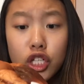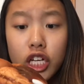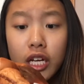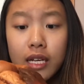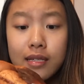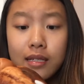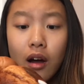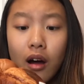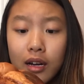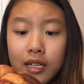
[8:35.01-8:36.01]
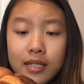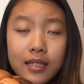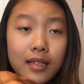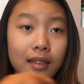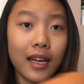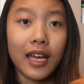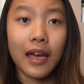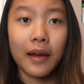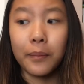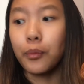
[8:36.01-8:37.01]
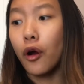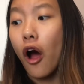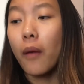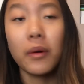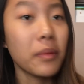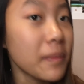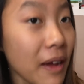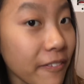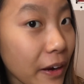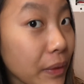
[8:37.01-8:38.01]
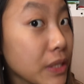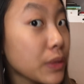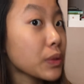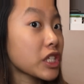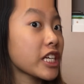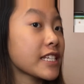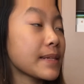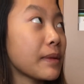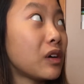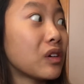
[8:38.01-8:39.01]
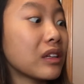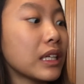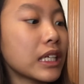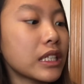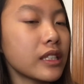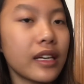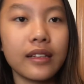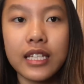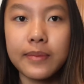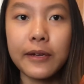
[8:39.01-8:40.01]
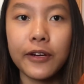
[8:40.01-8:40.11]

Squishy is honestly like probably my favorite squishies in my whole collection, like let's be